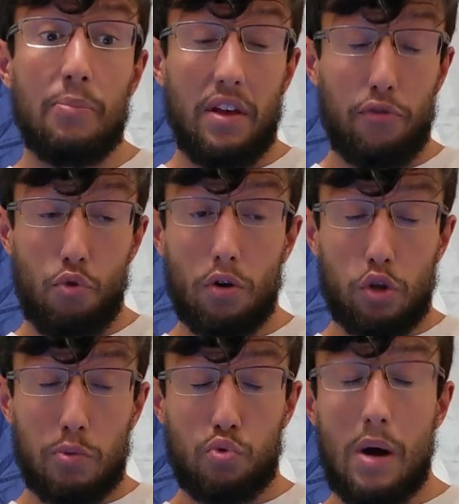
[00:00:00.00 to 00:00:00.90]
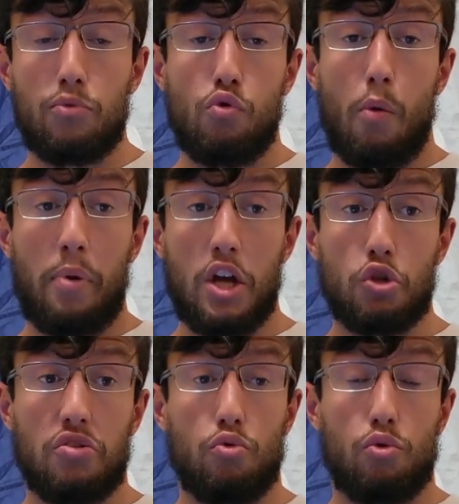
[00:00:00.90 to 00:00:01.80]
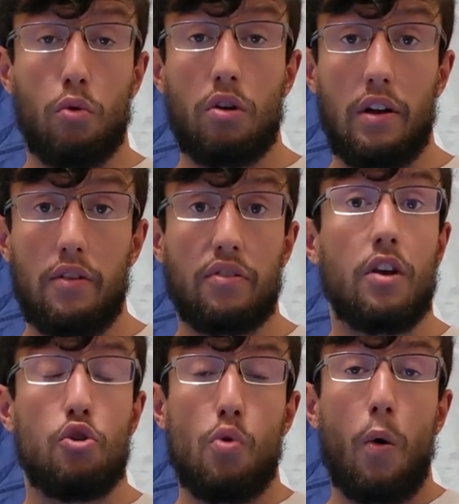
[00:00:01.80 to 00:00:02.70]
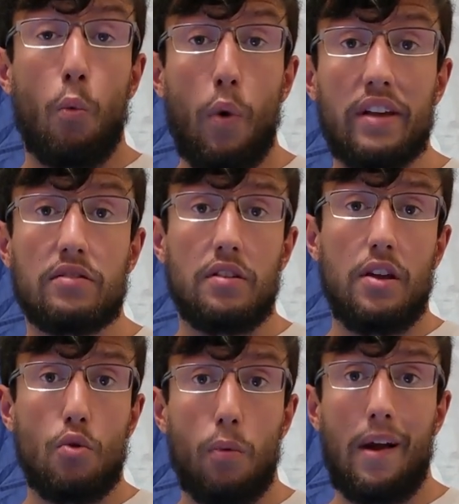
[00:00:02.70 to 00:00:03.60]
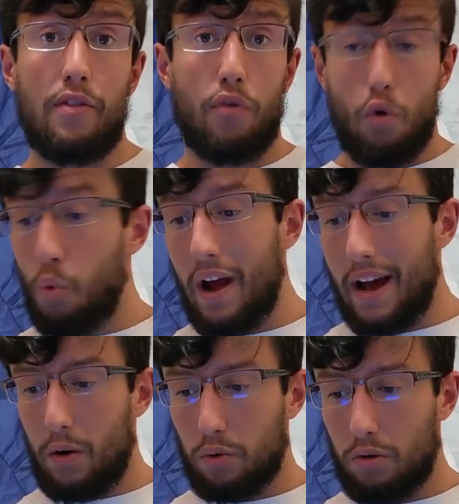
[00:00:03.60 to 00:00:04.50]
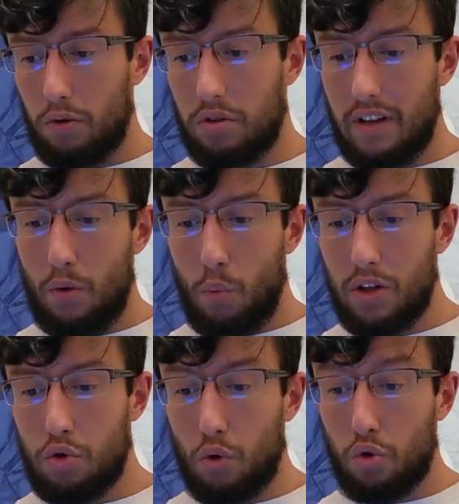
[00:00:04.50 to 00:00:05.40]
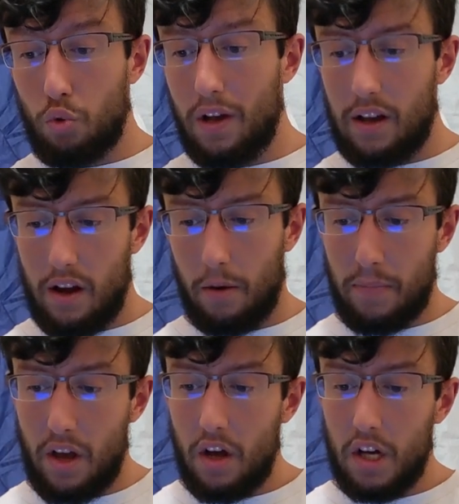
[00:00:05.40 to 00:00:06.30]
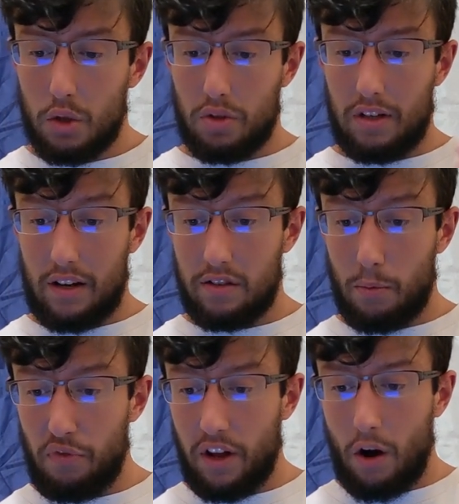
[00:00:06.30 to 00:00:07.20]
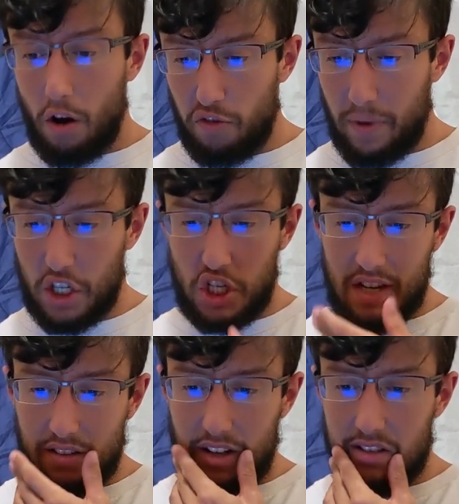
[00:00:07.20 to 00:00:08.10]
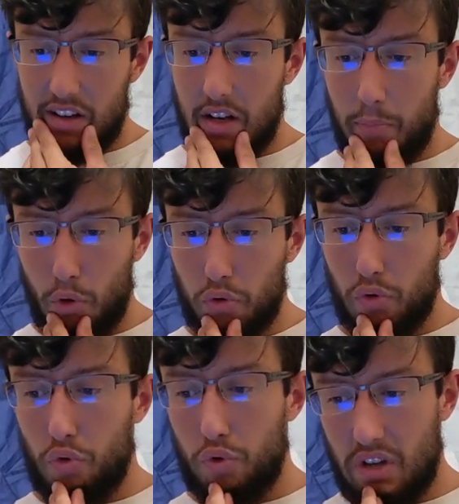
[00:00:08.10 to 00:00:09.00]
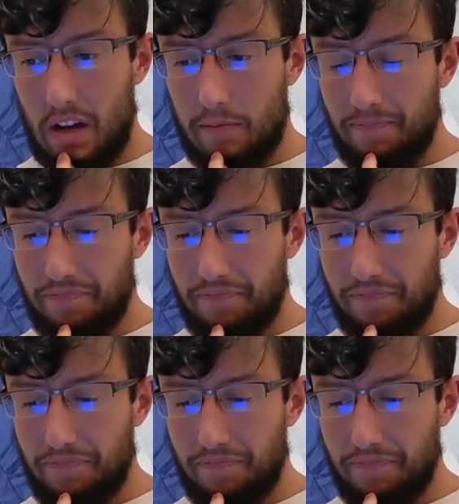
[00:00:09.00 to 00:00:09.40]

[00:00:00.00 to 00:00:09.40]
If you are subscribed to our pages and you don't lift, you are wasting your life away. I don't understand what you're doing here. So that is something off my chest. It's important to say.